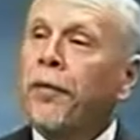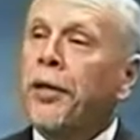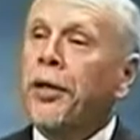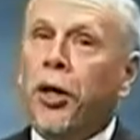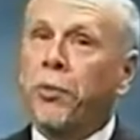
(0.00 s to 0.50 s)

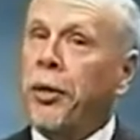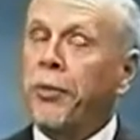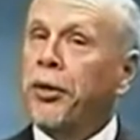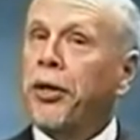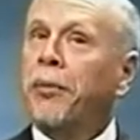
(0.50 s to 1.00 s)
Some
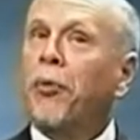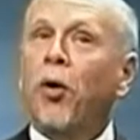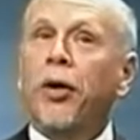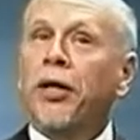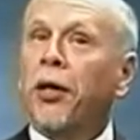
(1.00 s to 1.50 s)
people sin
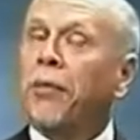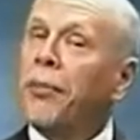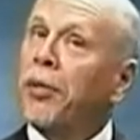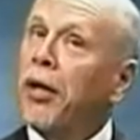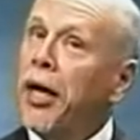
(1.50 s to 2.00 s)
more, some
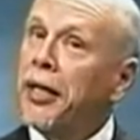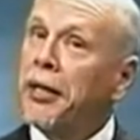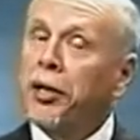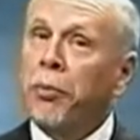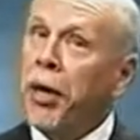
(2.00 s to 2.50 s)
people
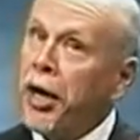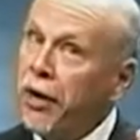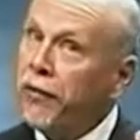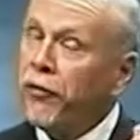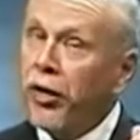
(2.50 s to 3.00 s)
less, but
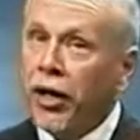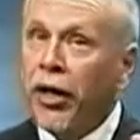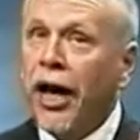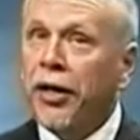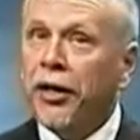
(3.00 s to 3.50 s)
every
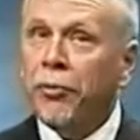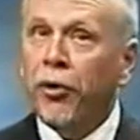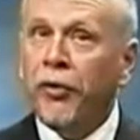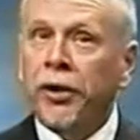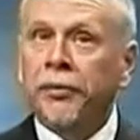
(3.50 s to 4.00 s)
clock is
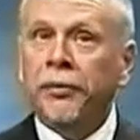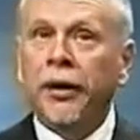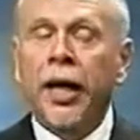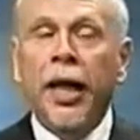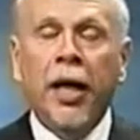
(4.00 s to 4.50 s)
moving.
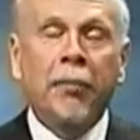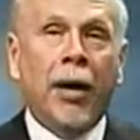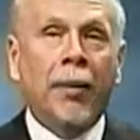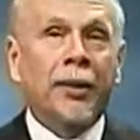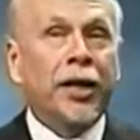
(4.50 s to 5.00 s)
The
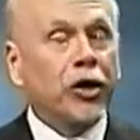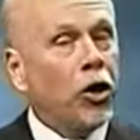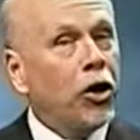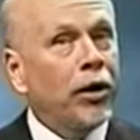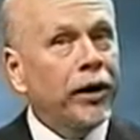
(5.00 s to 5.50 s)
Bible says
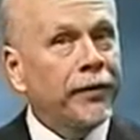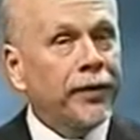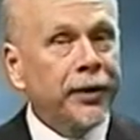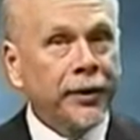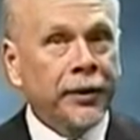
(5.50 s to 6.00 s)
all have
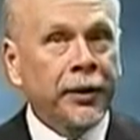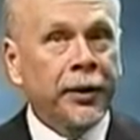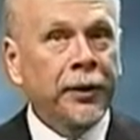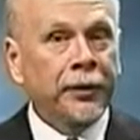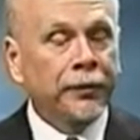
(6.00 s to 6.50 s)
sinned.
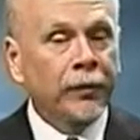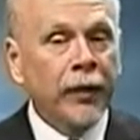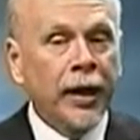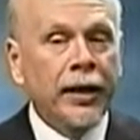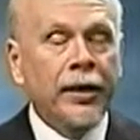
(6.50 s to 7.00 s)

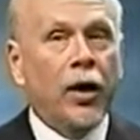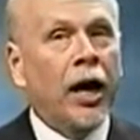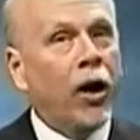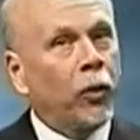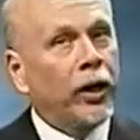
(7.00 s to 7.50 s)
So
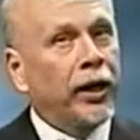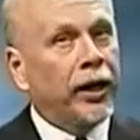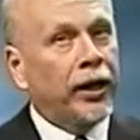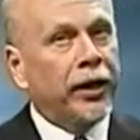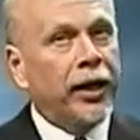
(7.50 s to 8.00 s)
how are we going to
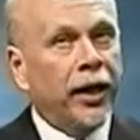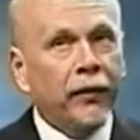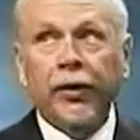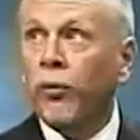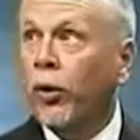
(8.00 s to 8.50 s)
get into
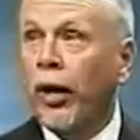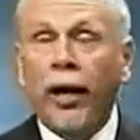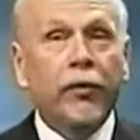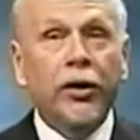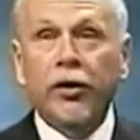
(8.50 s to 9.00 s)
heaven where
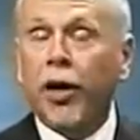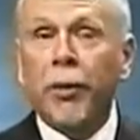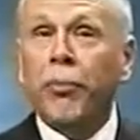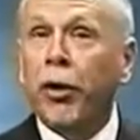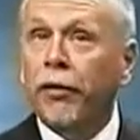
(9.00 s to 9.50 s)
heaven is going to
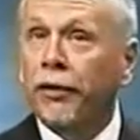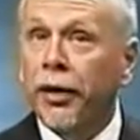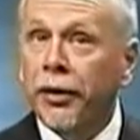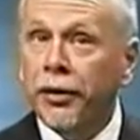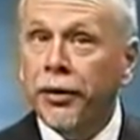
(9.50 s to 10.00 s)
be
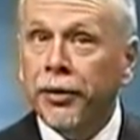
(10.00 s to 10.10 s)
perfect?